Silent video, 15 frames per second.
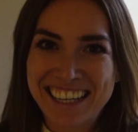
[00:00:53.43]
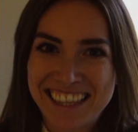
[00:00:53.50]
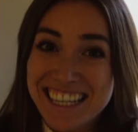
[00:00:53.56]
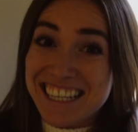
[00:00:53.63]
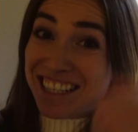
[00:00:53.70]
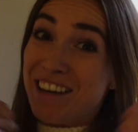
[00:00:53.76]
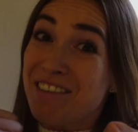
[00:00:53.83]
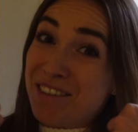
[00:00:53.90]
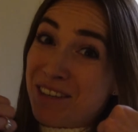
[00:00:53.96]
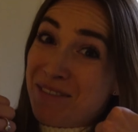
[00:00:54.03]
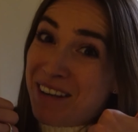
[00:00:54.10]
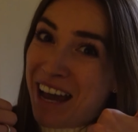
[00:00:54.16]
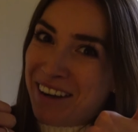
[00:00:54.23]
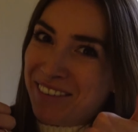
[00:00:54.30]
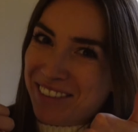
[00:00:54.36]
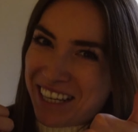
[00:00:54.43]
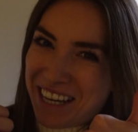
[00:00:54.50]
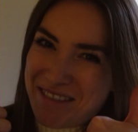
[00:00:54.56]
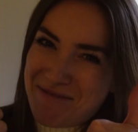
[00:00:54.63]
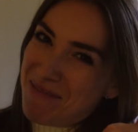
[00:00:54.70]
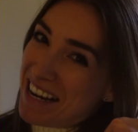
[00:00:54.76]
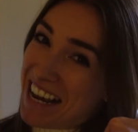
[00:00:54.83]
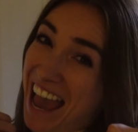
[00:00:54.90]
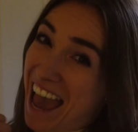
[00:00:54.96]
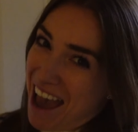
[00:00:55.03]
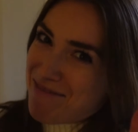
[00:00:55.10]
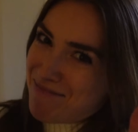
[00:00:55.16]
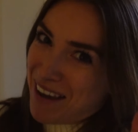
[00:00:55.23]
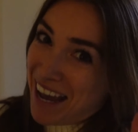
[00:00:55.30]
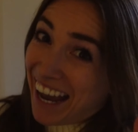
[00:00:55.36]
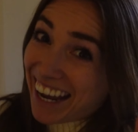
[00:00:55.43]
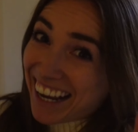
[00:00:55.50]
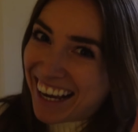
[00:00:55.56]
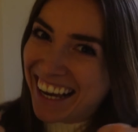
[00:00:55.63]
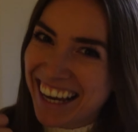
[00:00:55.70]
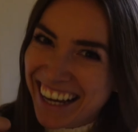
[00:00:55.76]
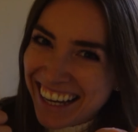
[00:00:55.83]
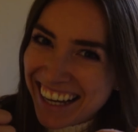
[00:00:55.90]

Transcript: This YouTube channel is going to be epic.